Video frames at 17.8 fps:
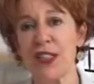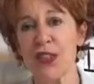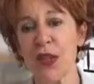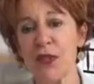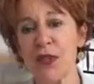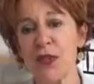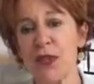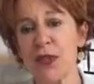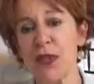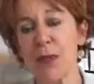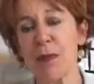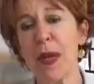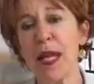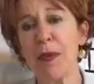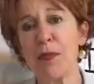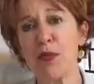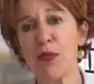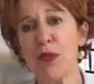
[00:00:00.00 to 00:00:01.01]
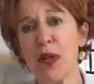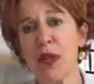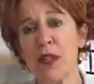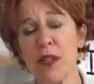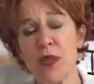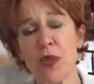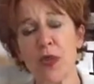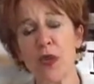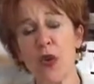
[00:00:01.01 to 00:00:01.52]
so that there's a paper trail
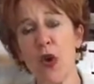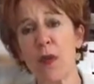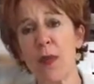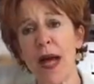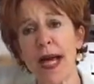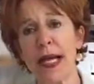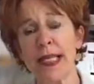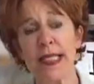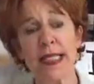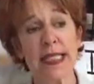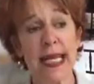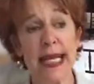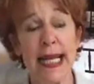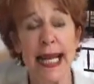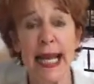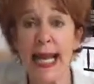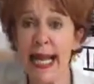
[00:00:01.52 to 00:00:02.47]
that you could go back and say,